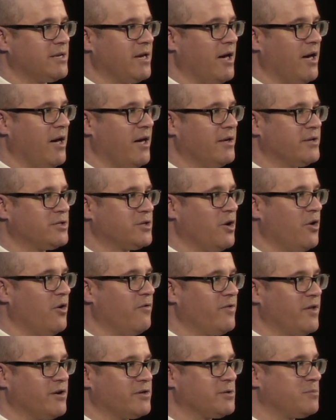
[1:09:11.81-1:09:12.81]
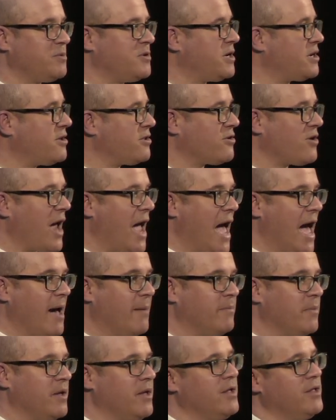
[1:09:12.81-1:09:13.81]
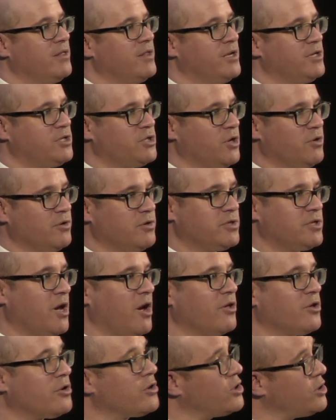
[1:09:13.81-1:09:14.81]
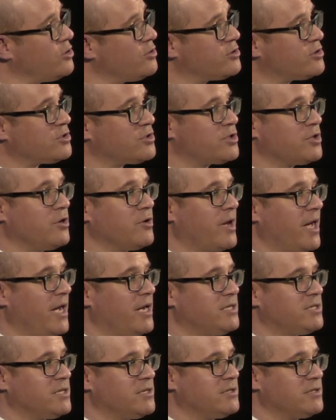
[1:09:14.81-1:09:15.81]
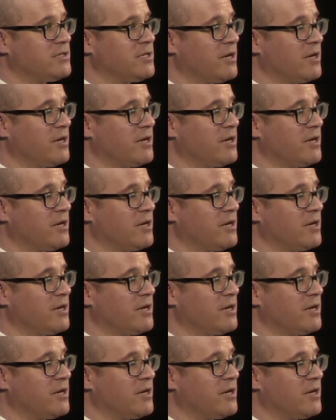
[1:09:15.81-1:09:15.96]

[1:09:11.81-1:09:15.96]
So if there's a particular app that shows other users' locations,